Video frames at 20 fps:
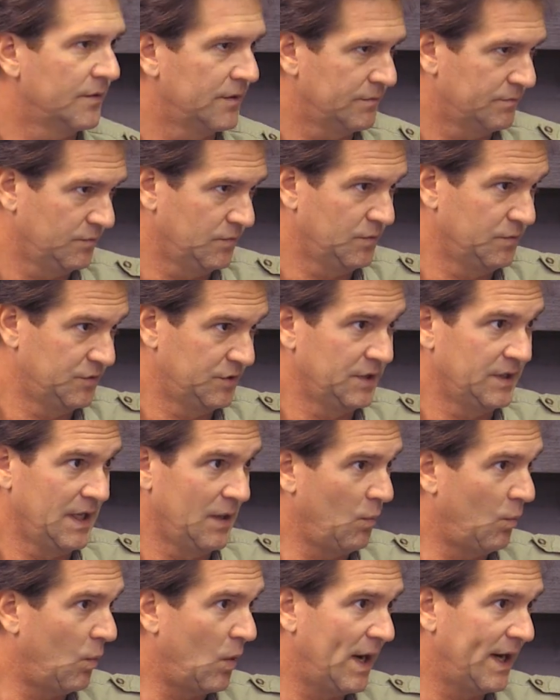know, you'd see
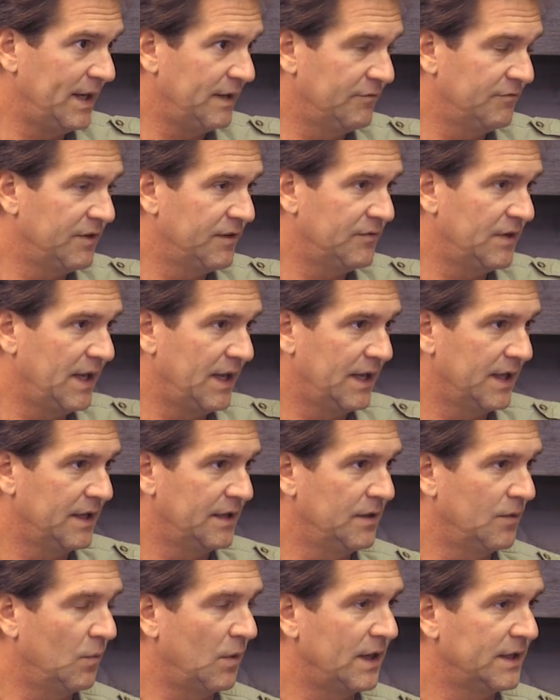that white vivid head
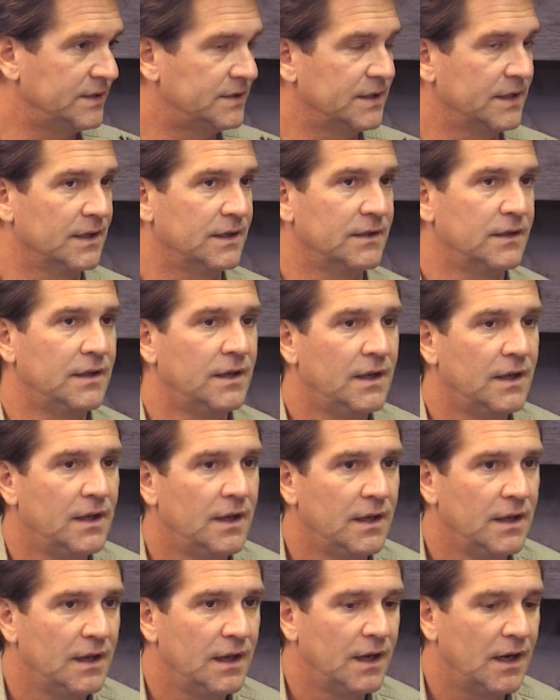and white tail.
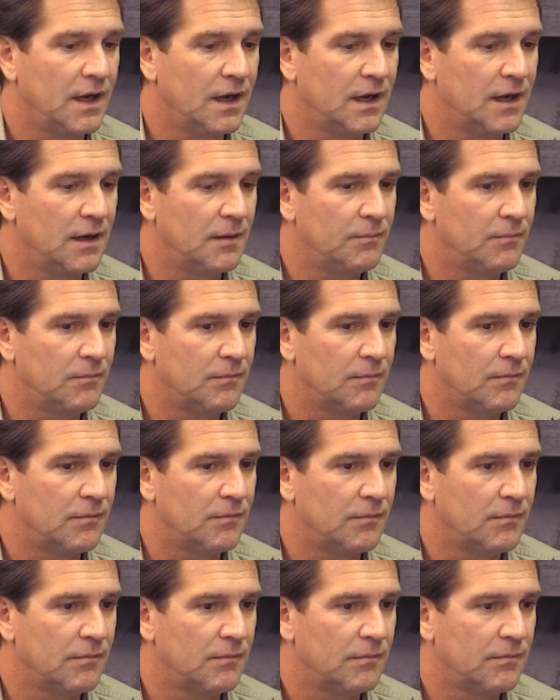Um,
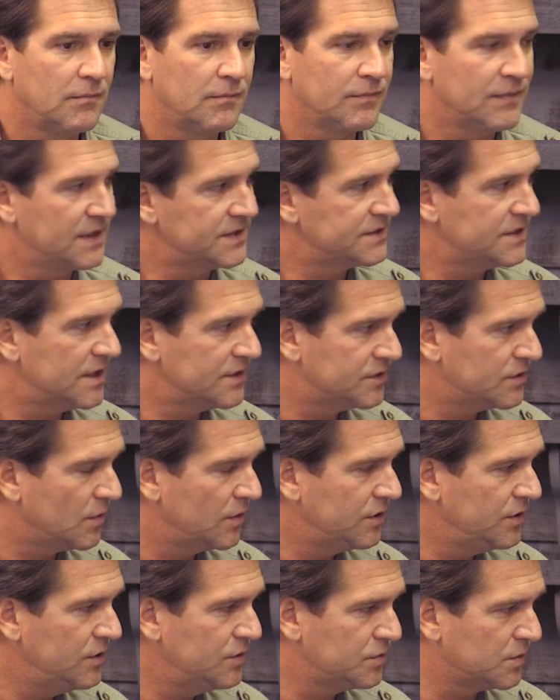that's not so
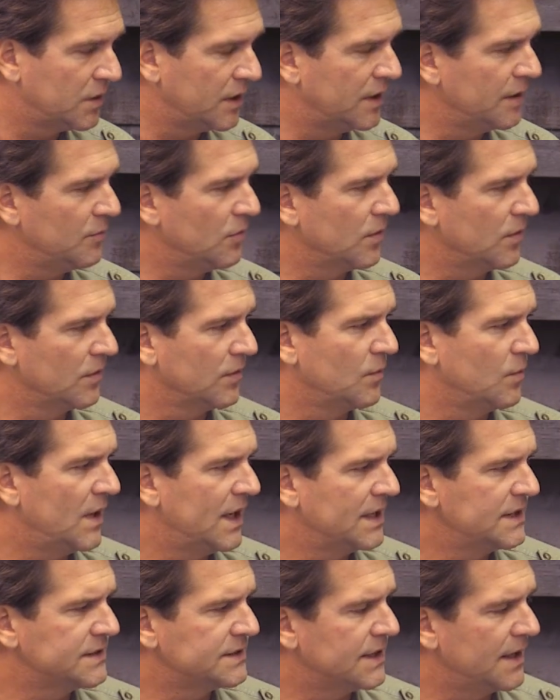unusual anymore.
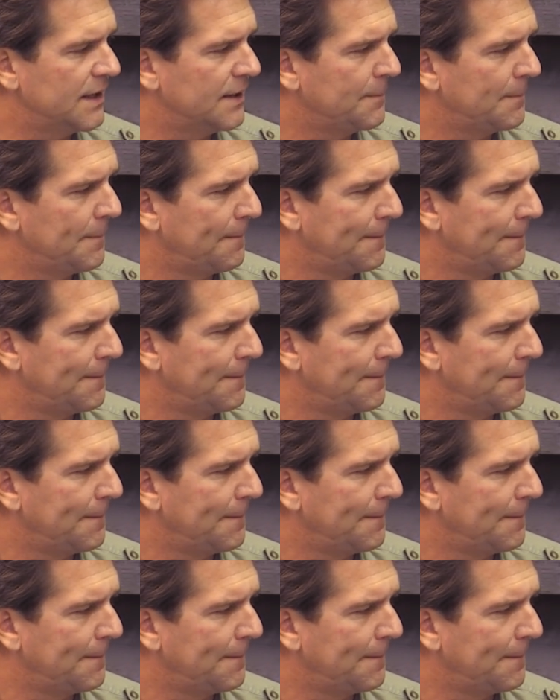Why is that?